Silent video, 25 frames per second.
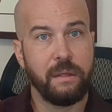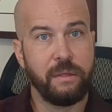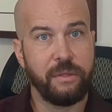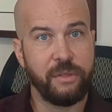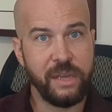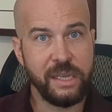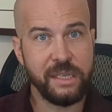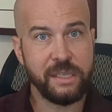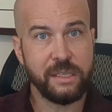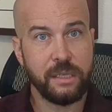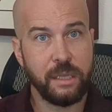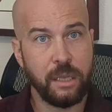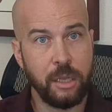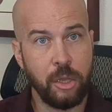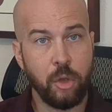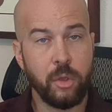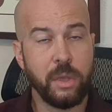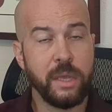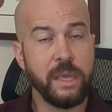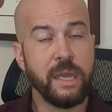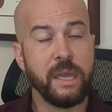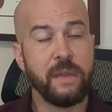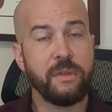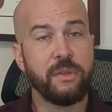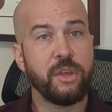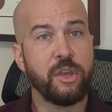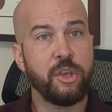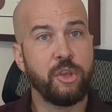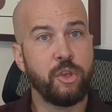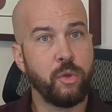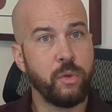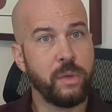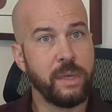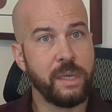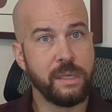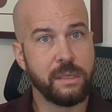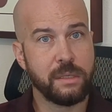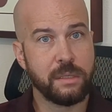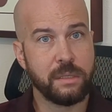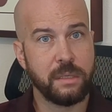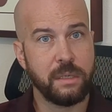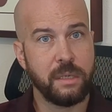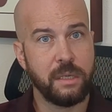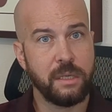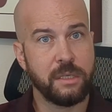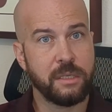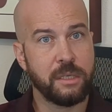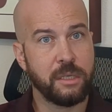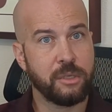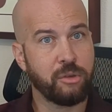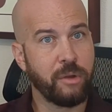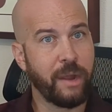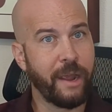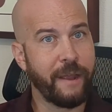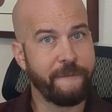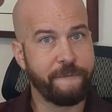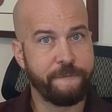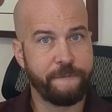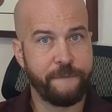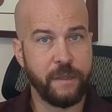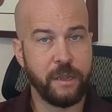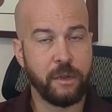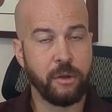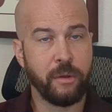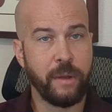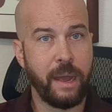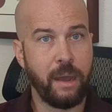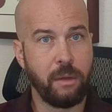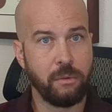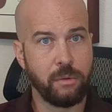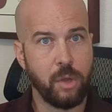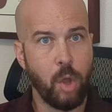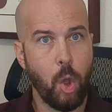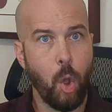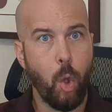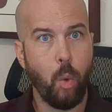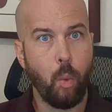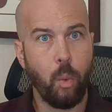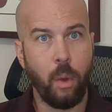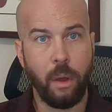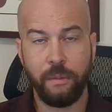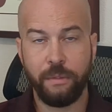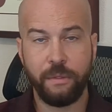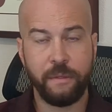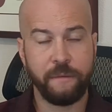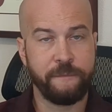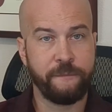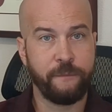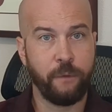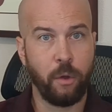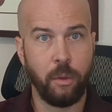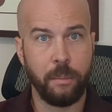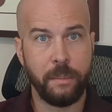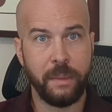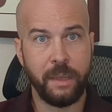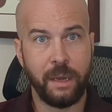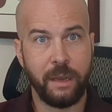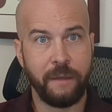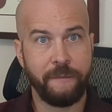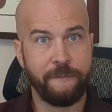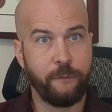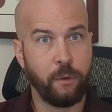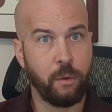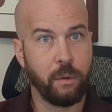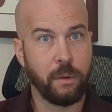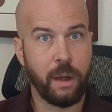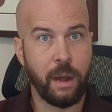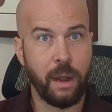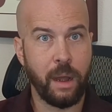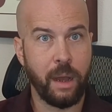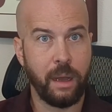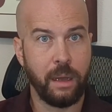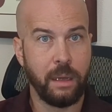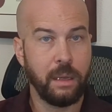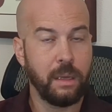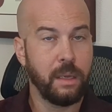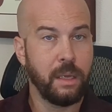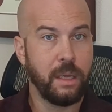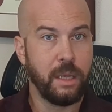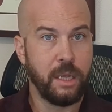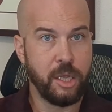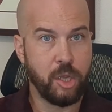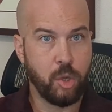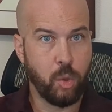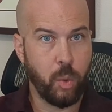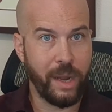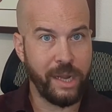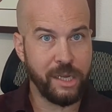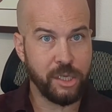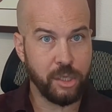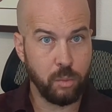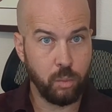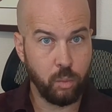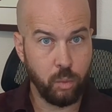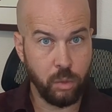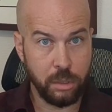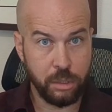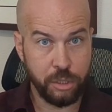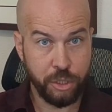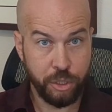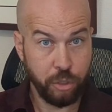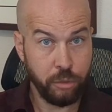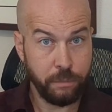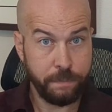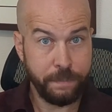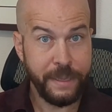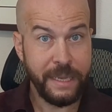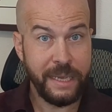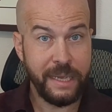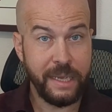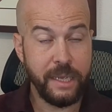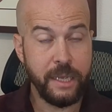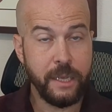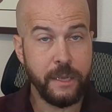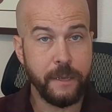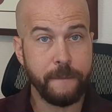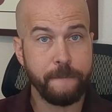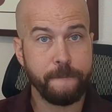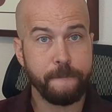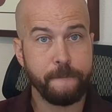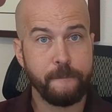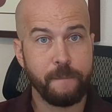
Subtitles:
This, looking at the units to try and figure out what the formula for our equation should be,